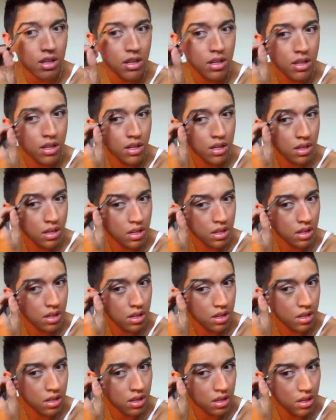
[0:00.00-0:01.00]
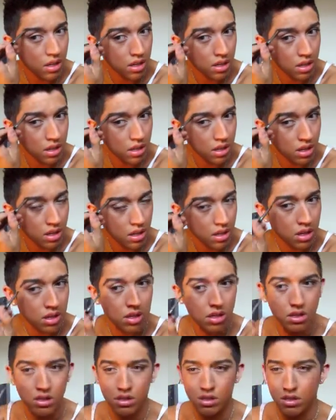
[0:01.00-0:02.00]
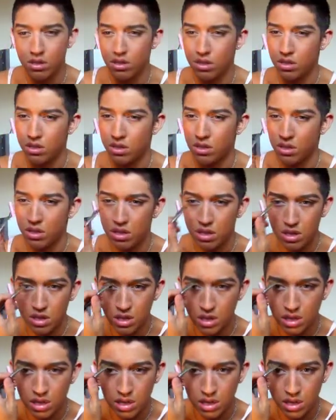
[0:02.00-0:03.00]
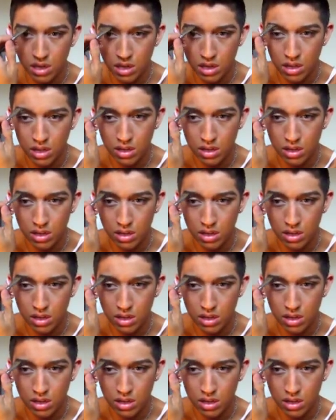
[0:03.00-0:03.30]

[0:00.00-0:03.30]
Nobody speaks.